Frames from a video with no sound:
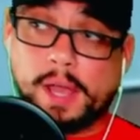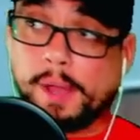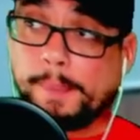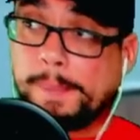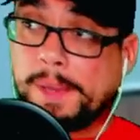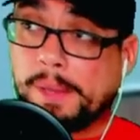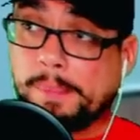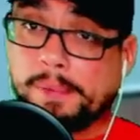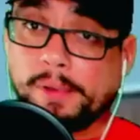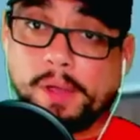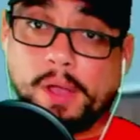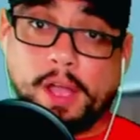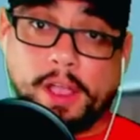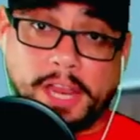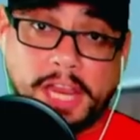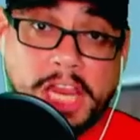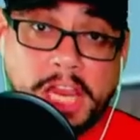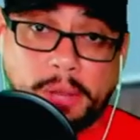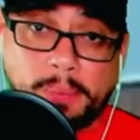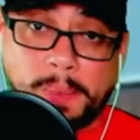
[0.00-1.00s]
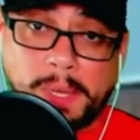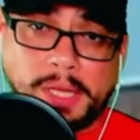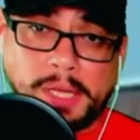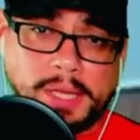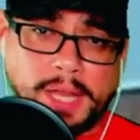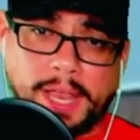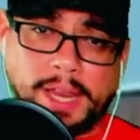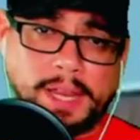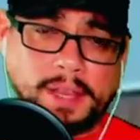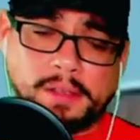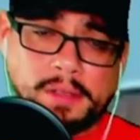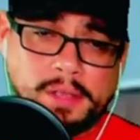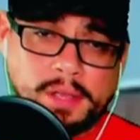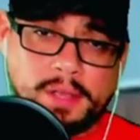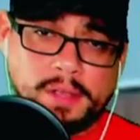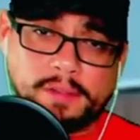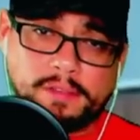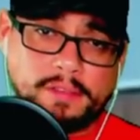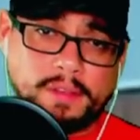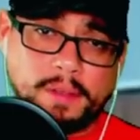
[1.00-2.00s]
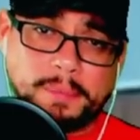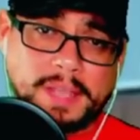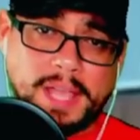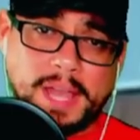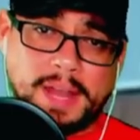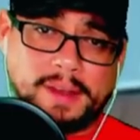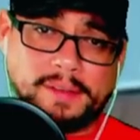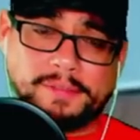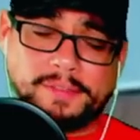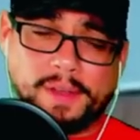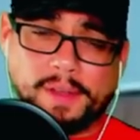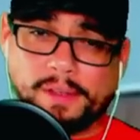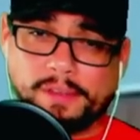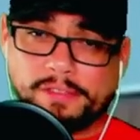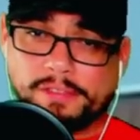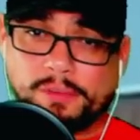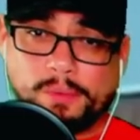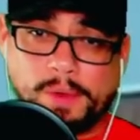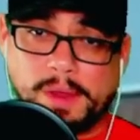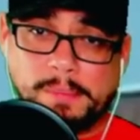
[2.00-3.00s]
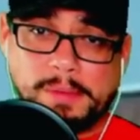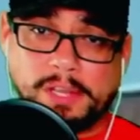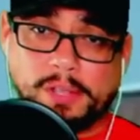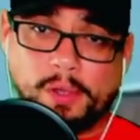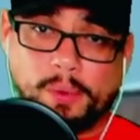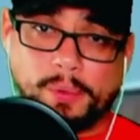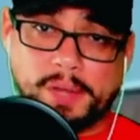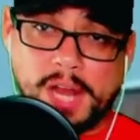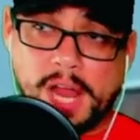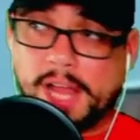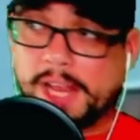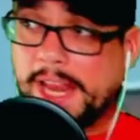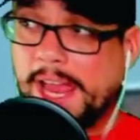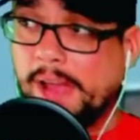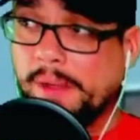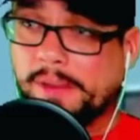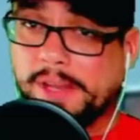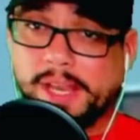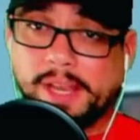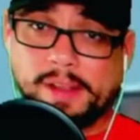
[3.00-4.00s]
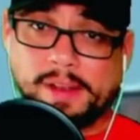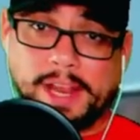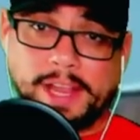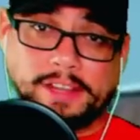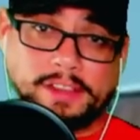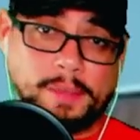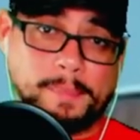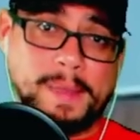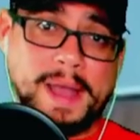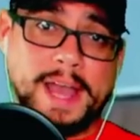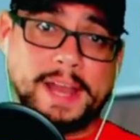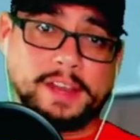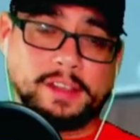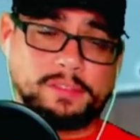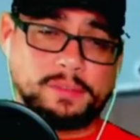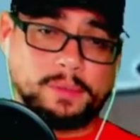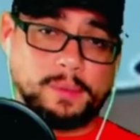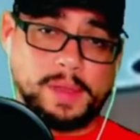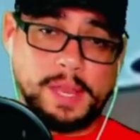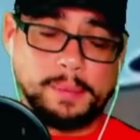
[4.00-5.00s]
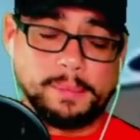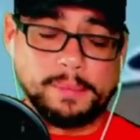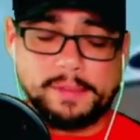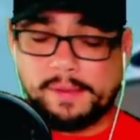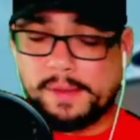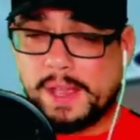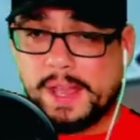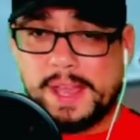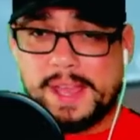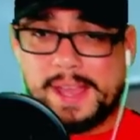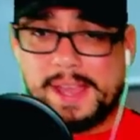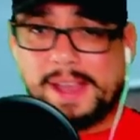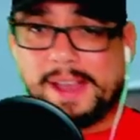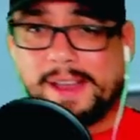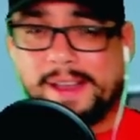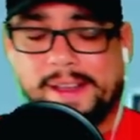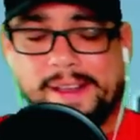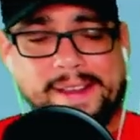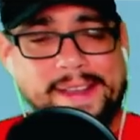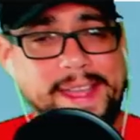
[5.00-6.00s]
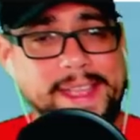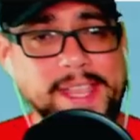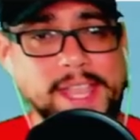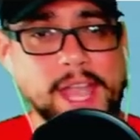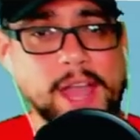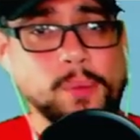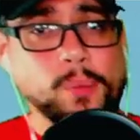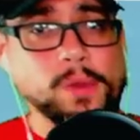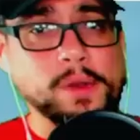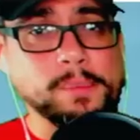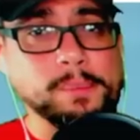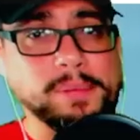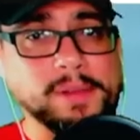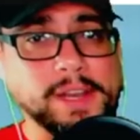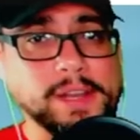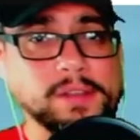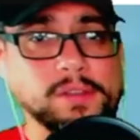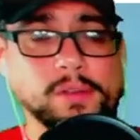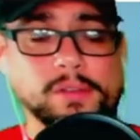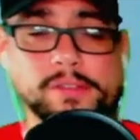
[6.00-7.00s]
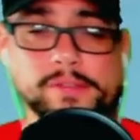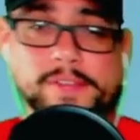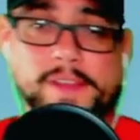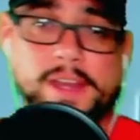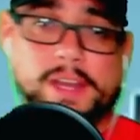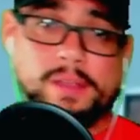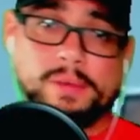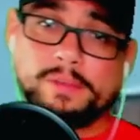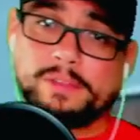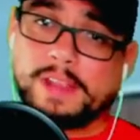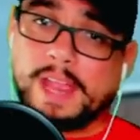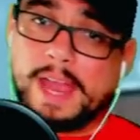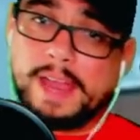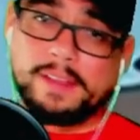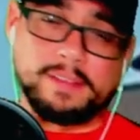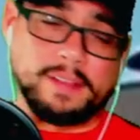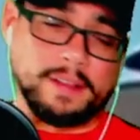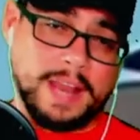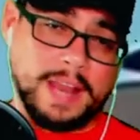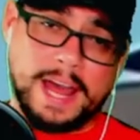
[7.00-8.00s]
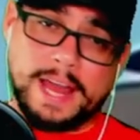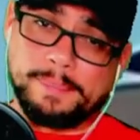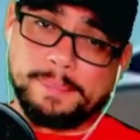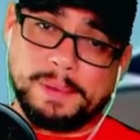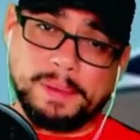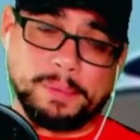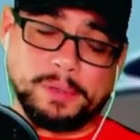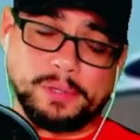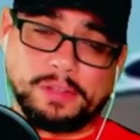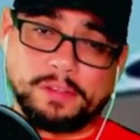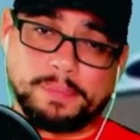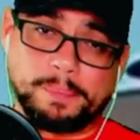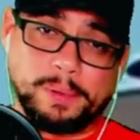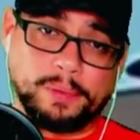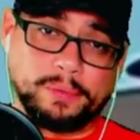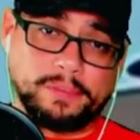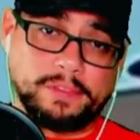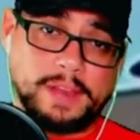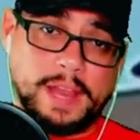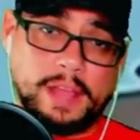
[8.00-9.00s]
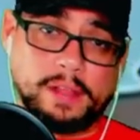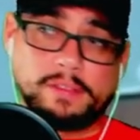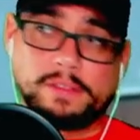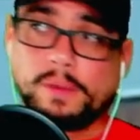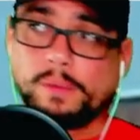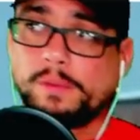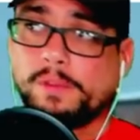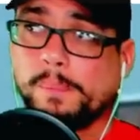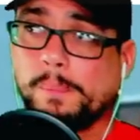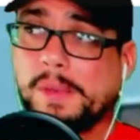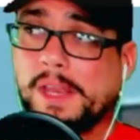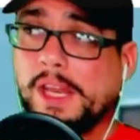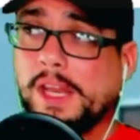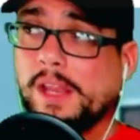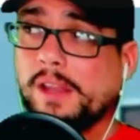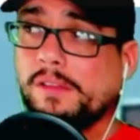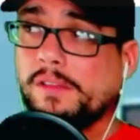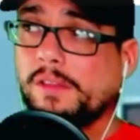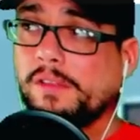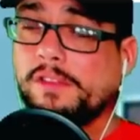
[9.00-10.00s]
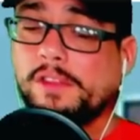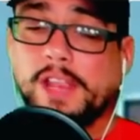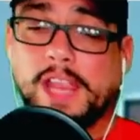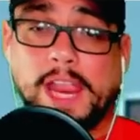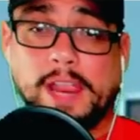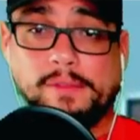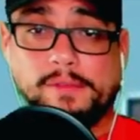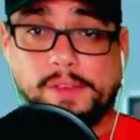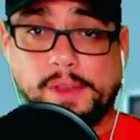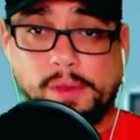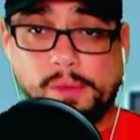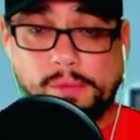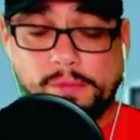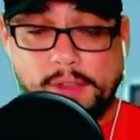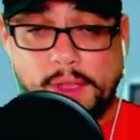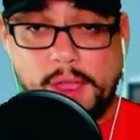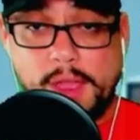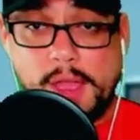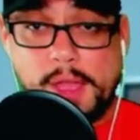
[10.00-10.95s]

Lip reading: People are hearing like some kind of screaming going on down there, like demonic screams. Again, I wouldn't believe those videos, guys. A lot of people just post that on social media just to gain views.